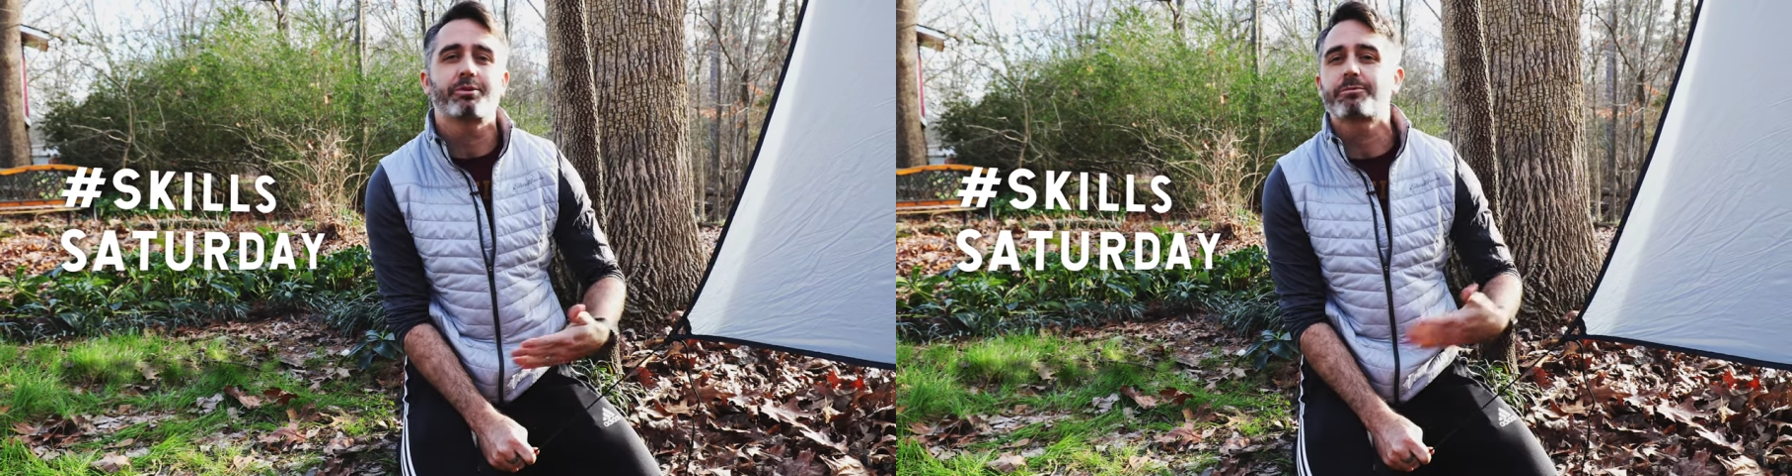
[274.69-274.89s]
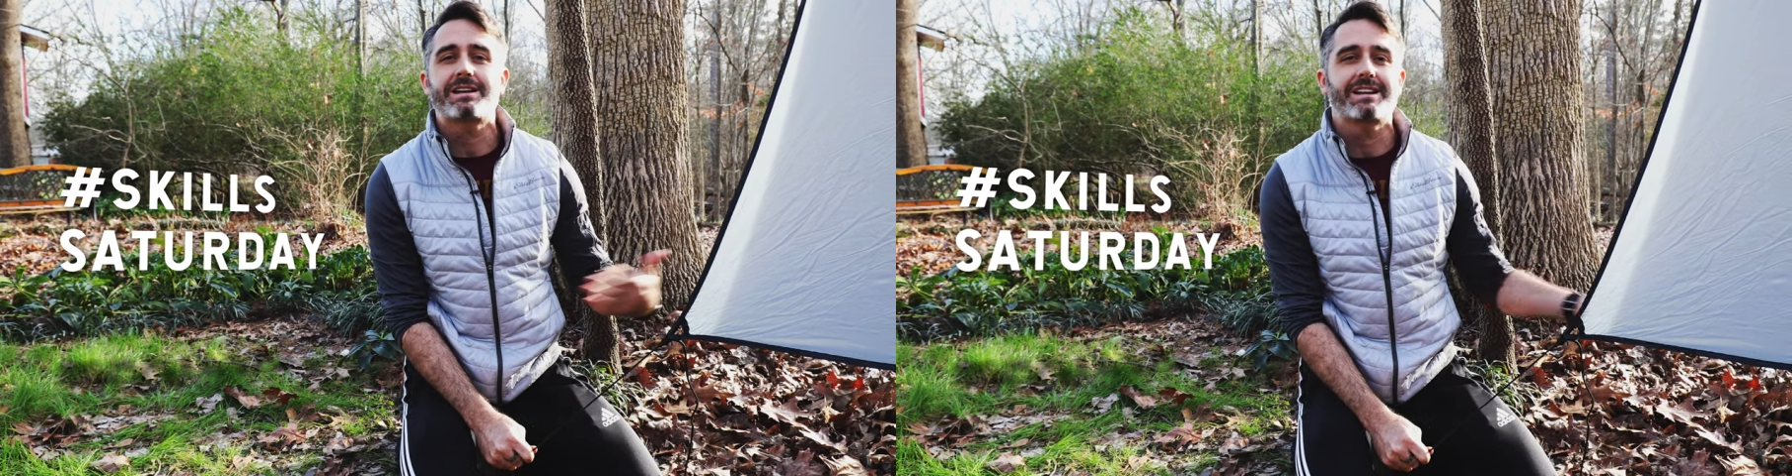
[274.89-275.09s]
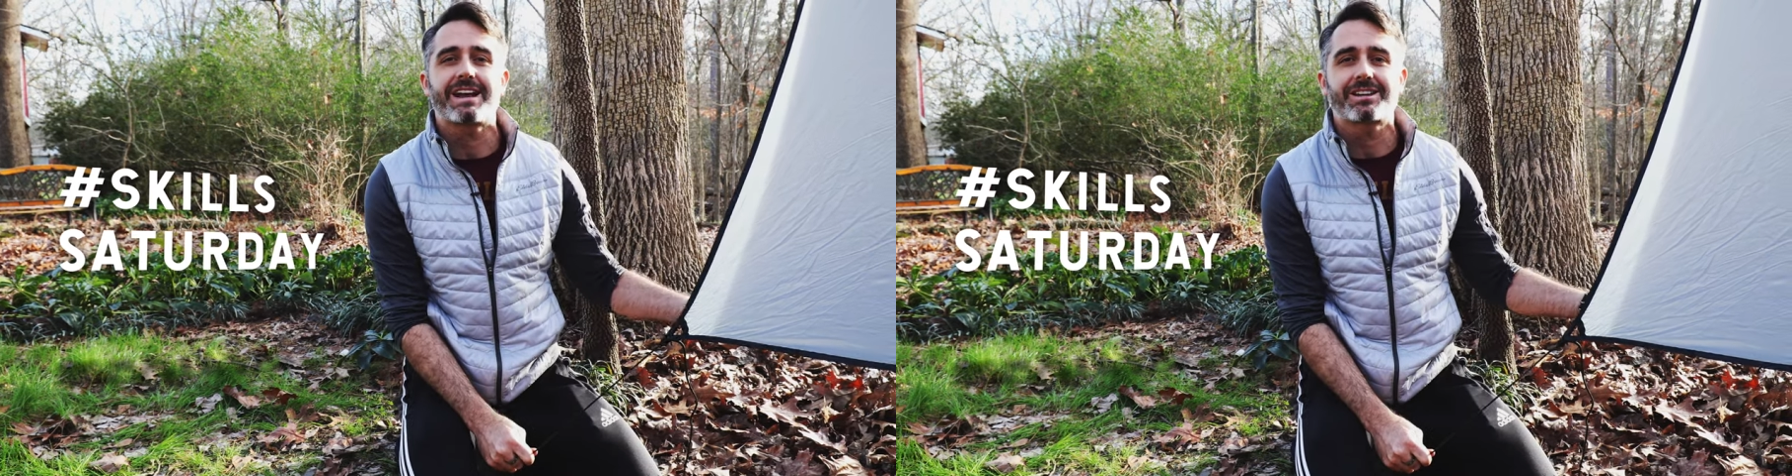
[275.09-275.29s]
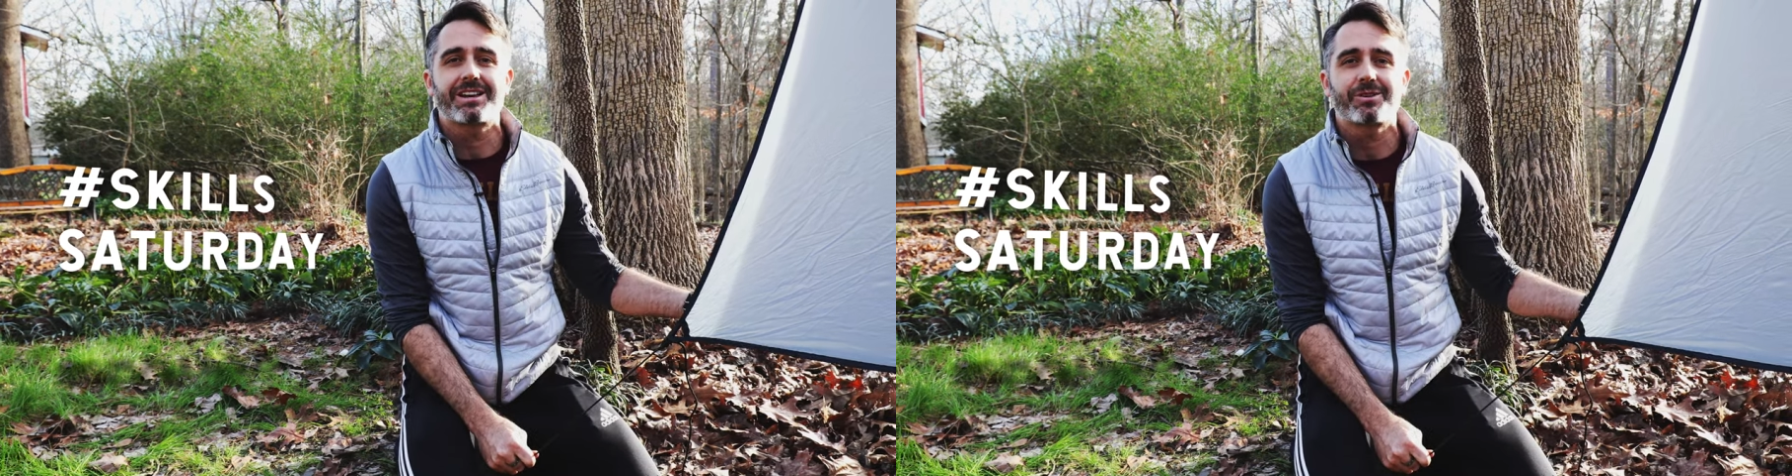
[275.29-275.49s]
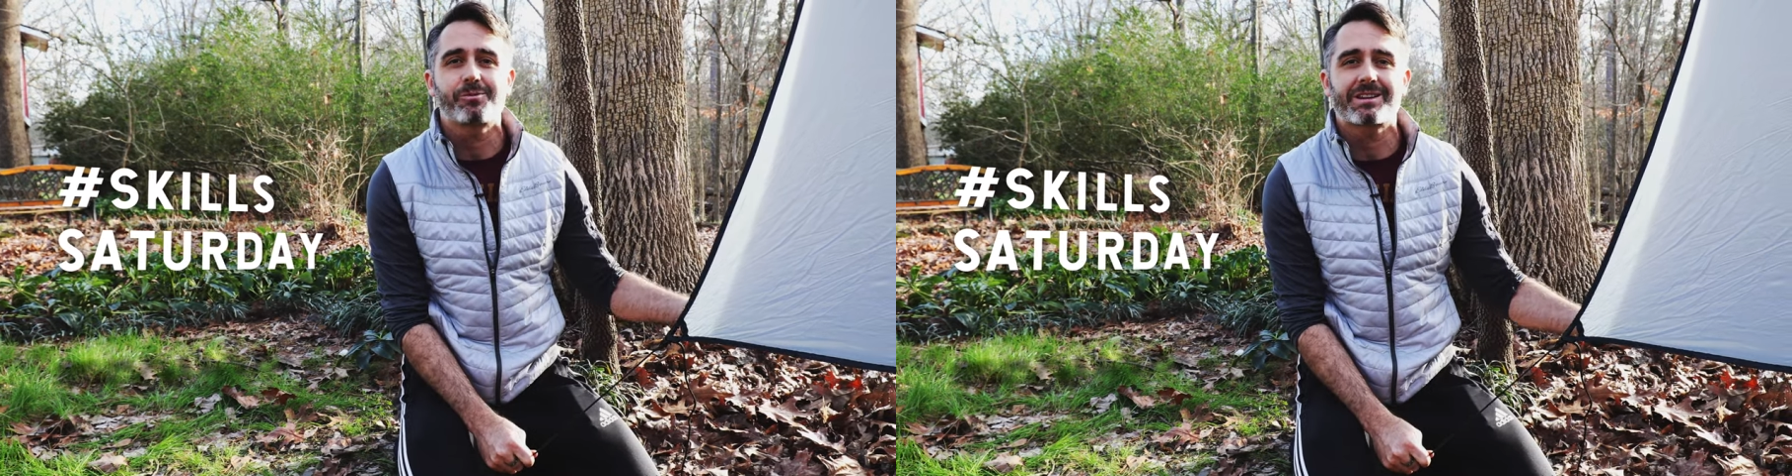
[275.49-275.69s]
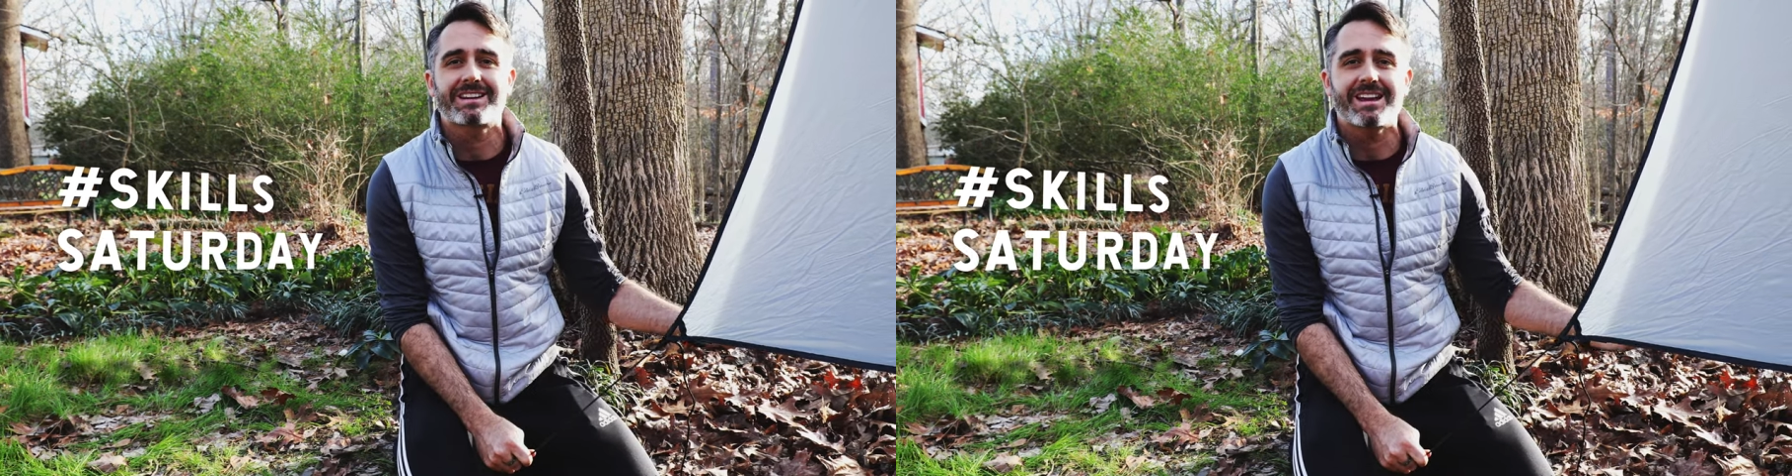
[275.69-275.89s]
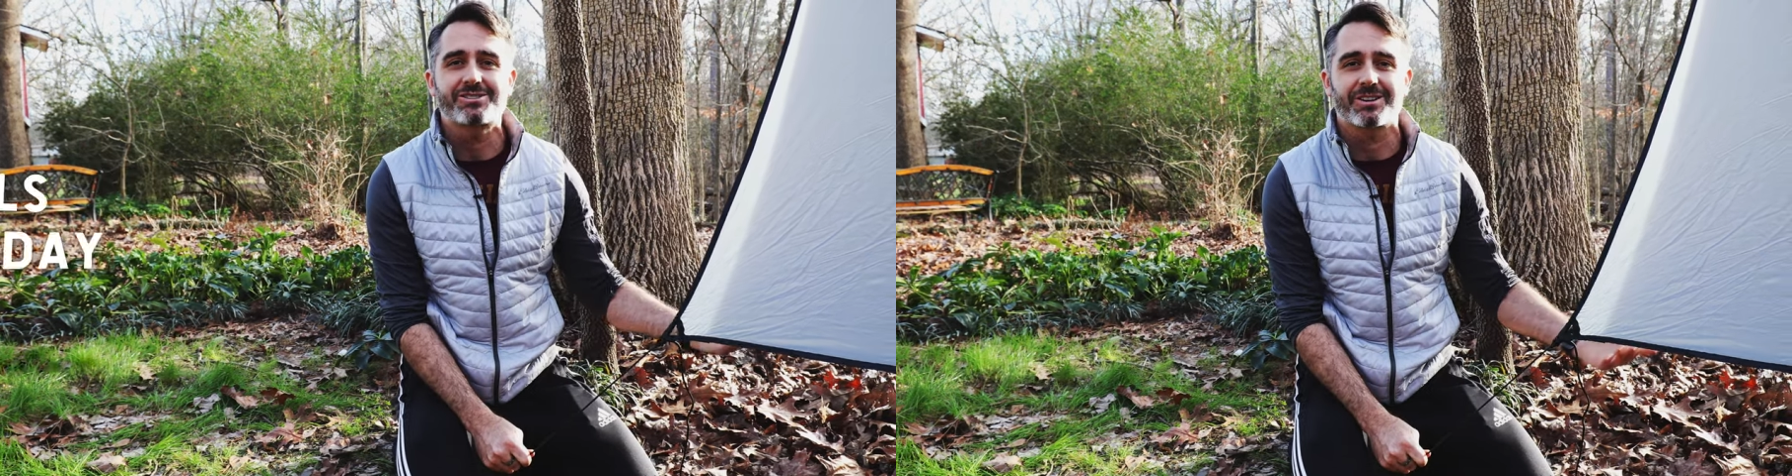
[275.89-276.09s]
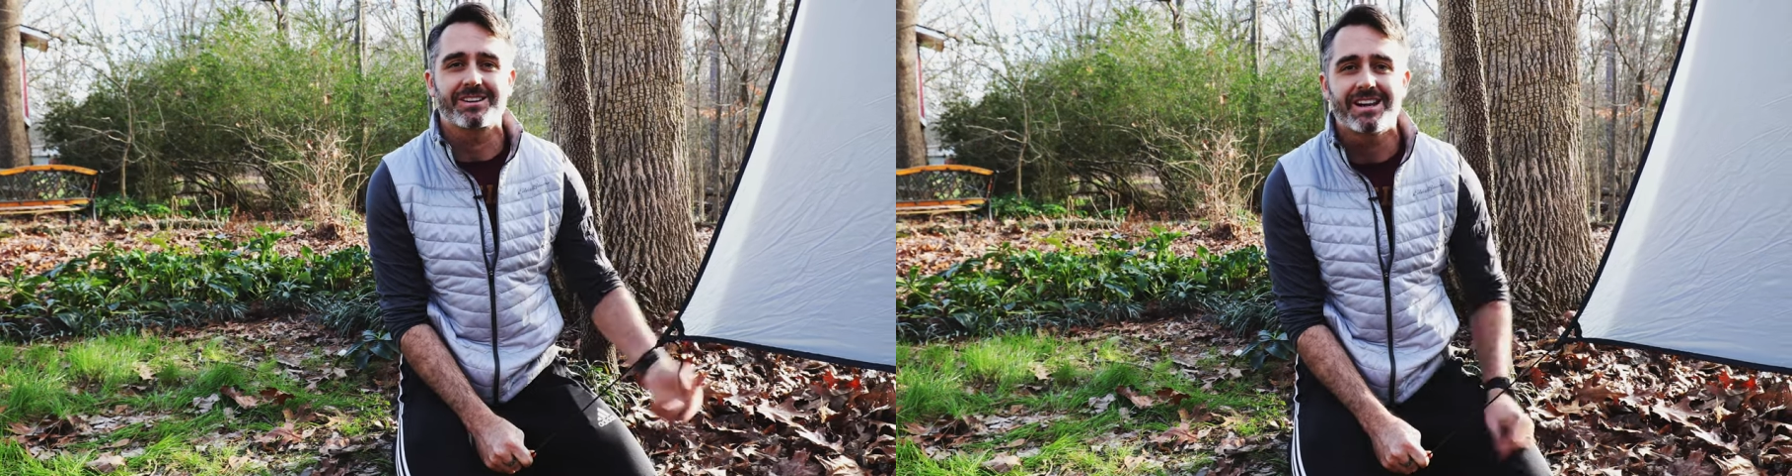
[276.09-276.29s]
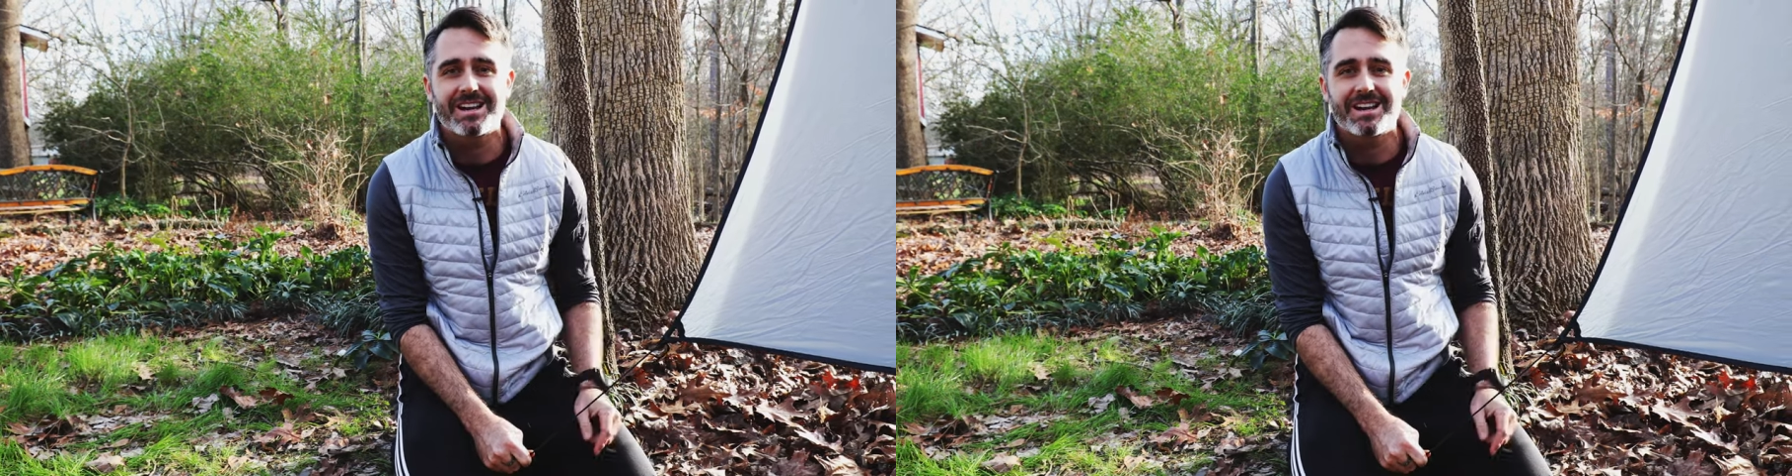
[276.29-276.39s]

to reconnect with nature.